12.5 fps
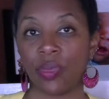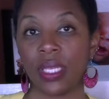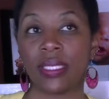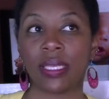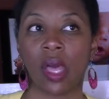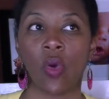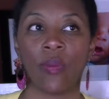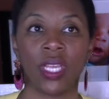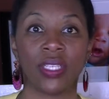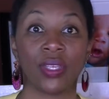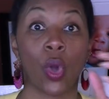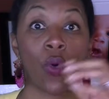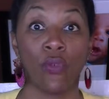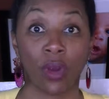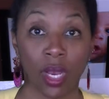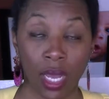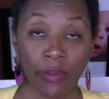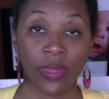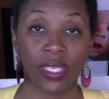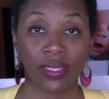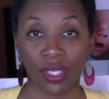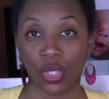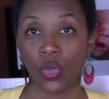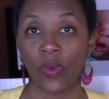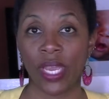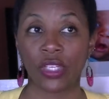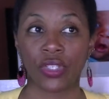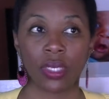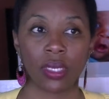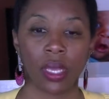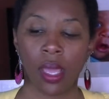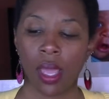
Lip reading: Please help me to overcome the situation.